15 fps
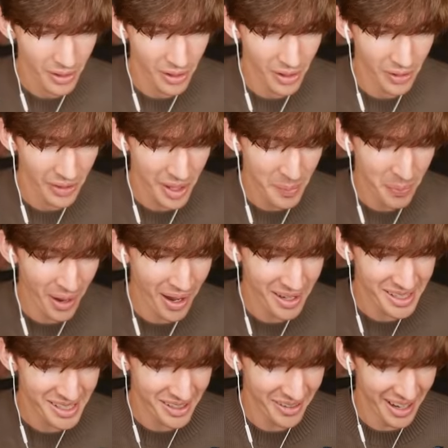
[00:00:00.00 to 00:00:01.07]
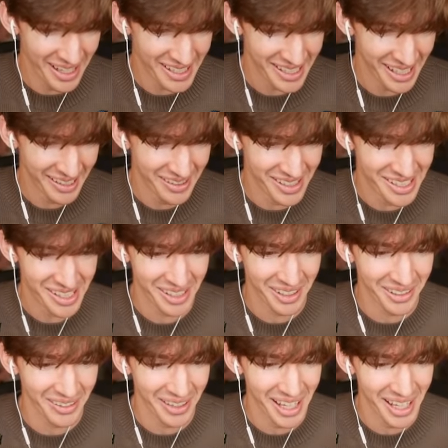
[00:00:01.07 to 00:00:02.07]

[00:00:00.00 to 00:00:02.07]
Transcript: Oh, they paused her outside the circle.